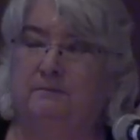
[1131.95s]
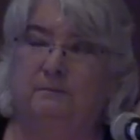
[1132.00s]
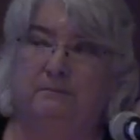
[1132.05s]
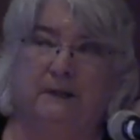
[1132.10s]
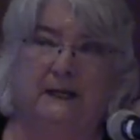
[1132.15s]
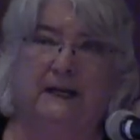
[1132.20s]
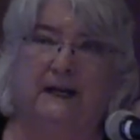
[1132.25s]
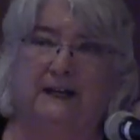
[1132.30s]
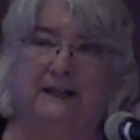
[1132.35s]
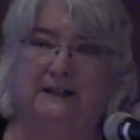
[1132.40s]

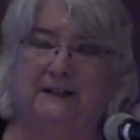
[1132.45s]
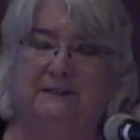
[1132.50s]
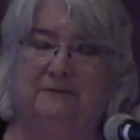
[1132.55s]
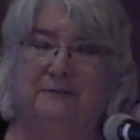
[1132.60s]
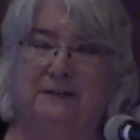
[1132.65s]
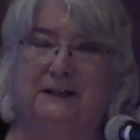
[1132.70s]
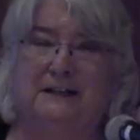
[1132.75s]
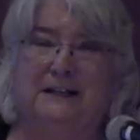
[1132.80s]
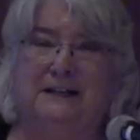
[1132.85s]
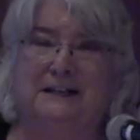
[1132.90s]
Big Island
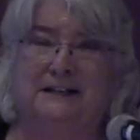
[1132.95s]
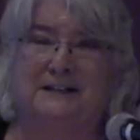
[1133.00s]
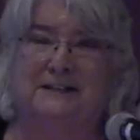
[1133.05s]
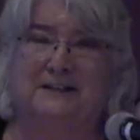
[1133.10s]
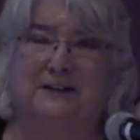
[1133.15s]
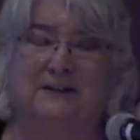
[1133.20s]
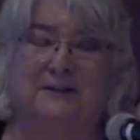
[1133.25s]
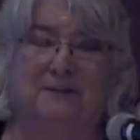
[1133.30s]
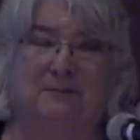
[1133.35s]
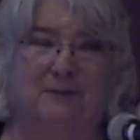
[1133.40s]

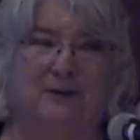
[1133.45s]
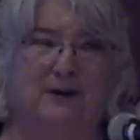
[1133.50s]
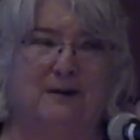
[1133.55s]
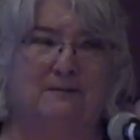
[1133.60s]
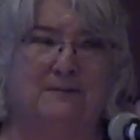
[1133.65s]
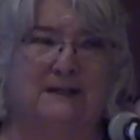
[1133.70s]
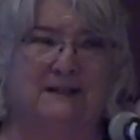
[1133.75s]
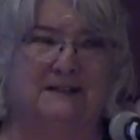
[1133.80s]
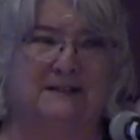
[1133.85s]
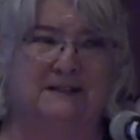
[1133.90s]
reneges on the
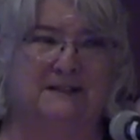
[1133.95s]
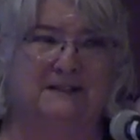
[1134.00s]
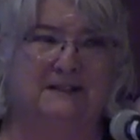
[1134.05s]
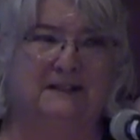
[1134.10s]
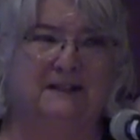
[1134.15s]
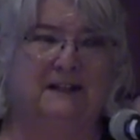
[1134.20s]
promise.